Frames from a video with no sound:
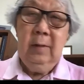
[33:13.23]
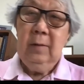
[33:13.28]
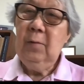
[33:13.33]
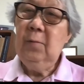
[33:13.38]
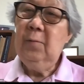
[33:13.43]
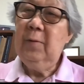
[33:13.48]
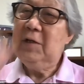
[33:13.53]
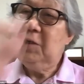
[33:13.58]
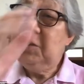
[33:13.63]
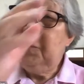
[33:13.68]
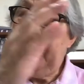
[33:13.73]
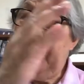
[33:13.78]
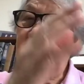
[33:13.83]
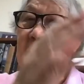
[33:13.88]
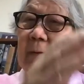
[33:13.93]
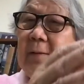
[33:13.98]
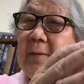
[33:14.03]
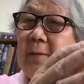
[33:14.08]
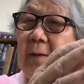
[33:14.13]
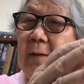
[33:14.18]
to
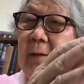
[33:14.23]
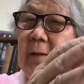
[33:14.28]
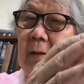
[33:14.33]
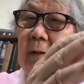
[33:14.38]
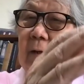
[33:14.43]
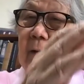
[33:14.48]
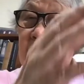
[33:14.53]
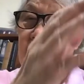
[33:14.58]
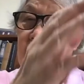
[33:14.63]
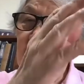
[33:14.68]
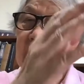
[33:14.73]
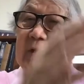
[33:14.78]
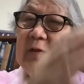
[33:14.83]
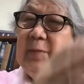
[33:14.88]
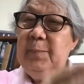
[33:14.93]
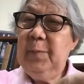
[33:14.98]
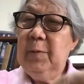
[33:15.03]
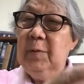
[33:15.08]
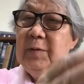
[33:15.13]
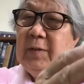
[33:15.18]
respect the
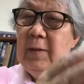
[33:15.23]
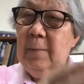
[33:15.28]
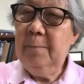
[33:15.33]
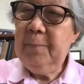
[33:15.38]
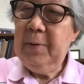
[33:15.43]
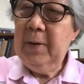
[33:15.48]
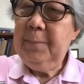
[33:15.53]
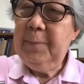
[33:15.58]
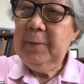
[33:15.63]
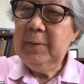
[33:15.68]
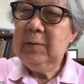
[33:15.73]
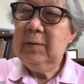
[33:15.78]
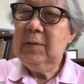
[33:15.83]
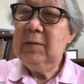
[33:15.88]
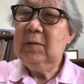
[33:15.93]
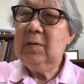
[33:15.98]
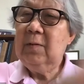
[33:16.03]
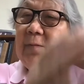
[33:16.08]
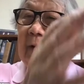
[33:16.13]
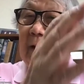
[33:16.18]
principles and
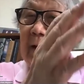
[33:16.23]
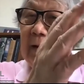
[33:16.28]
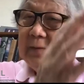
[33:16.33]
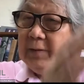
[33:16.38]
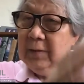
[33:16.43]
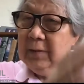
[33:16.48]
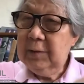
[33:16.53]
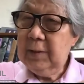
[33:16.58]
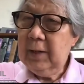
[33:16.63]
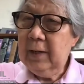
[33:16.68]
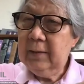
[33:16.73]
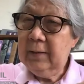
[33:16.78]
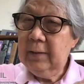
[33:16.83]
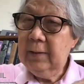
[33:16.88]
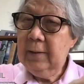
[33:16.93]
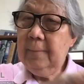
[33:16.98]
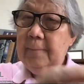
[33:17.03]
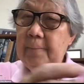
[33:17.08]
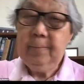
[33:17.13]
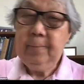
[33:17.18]
purposes of the ASEAN
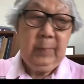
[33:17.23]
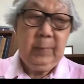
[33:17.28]
Charter,